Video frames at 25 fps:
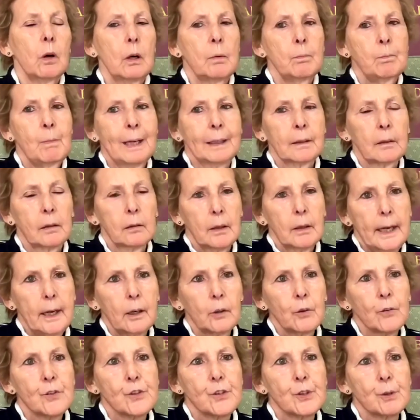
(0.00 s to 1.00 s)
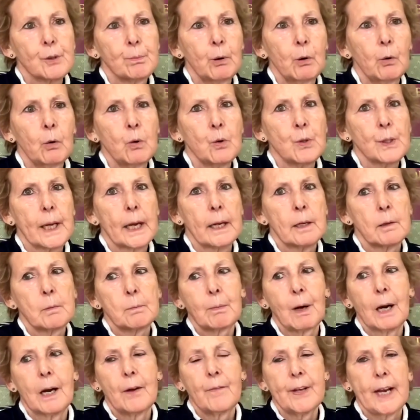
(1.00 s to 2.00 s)
mental health support, and
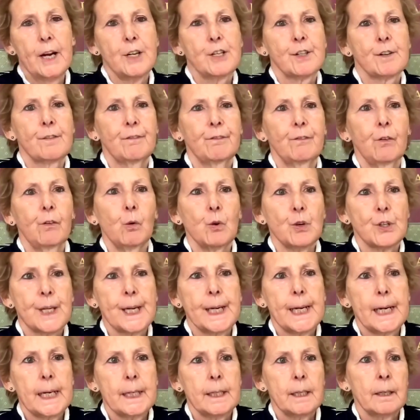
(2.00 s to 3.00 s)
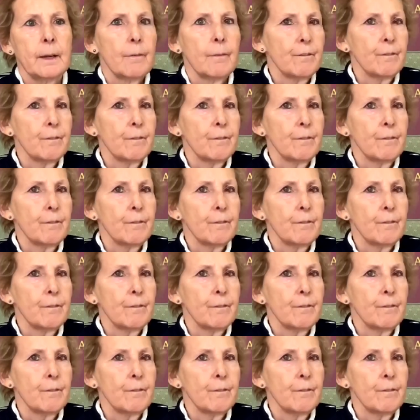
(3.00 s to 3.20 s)
by the age of 14,